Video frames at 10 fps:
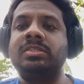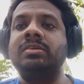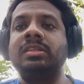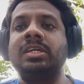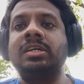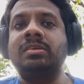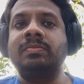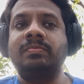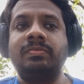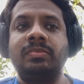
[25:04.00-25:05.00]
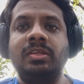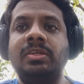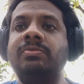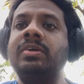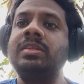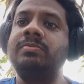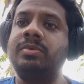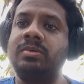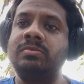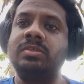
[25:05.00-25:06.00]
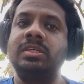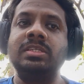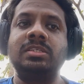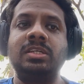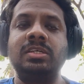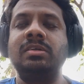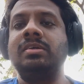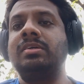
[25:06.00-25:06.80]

on that, define the prompts easily